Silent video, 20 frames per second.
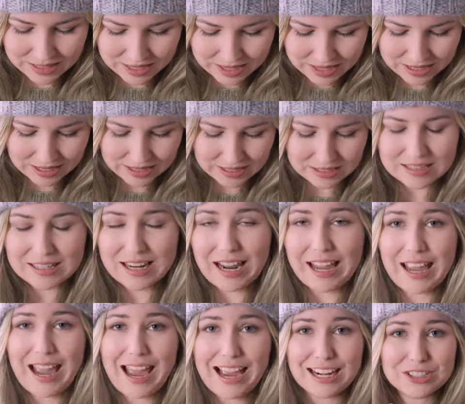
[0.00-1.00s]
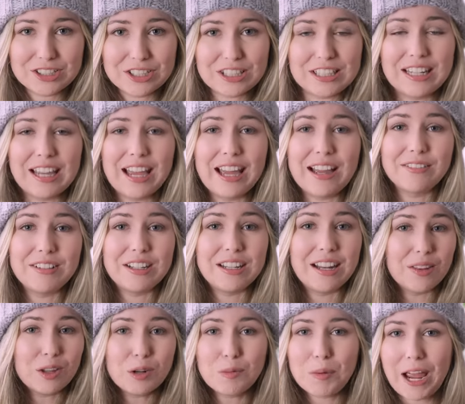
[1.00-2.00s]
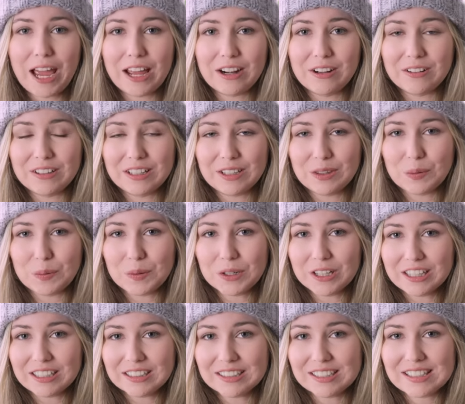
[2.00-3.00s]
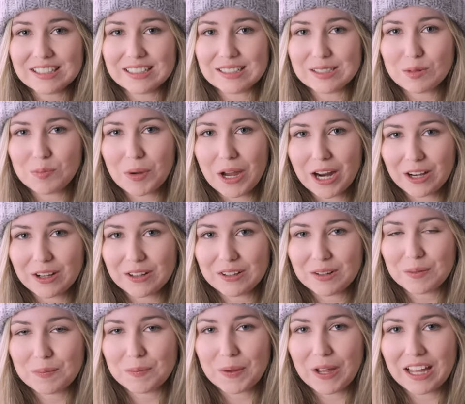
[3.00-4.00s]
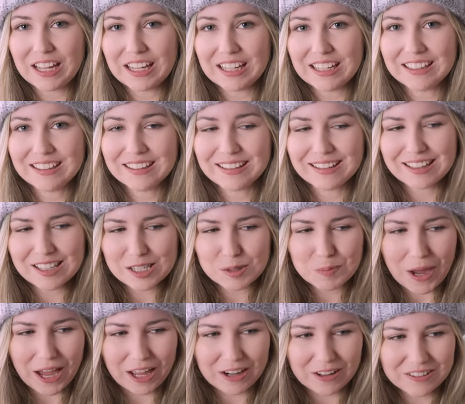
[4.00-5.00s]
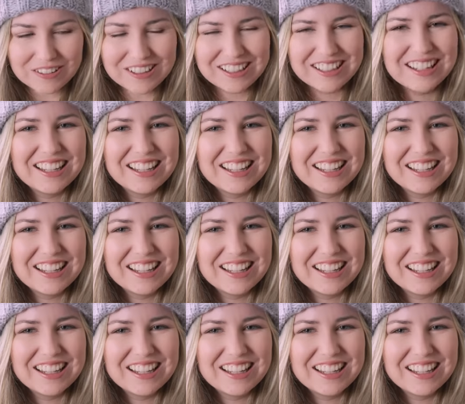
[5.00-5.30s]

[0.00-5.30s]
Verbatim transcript: and I actually have another pattern in the works inspired by this pattern,